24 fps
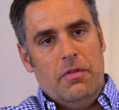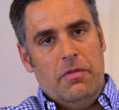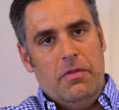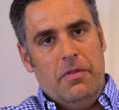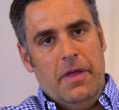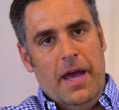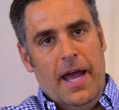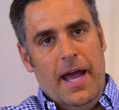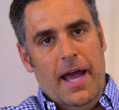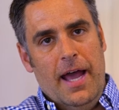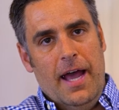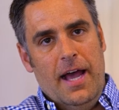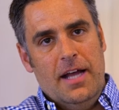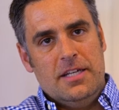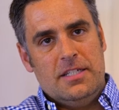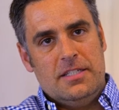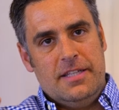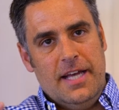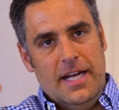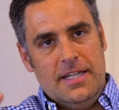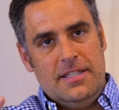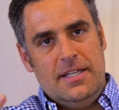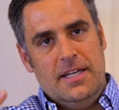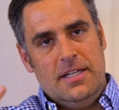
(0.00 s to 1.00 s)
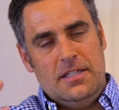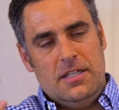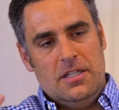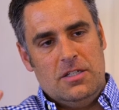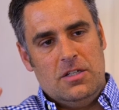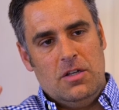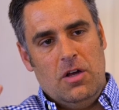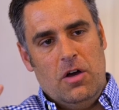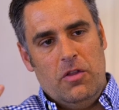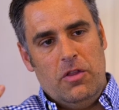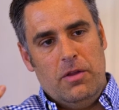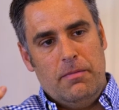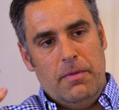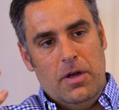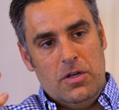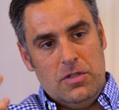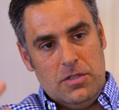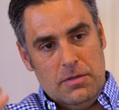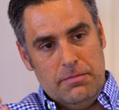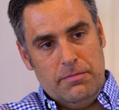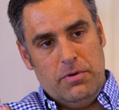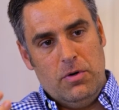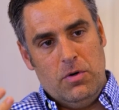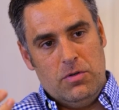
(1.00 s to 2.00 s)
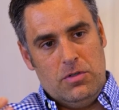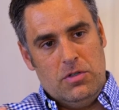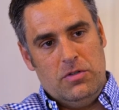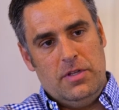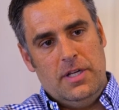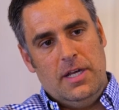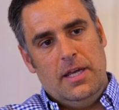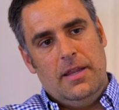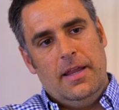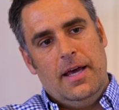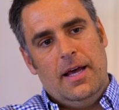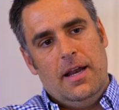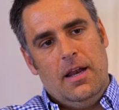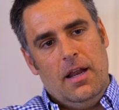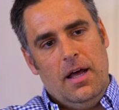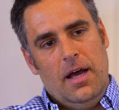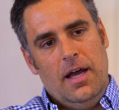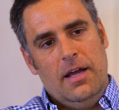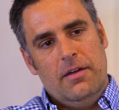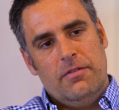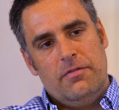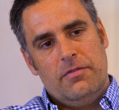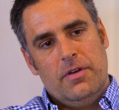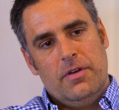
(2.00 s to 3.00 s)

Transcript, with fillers: their aesthetics is not the most important thing in their life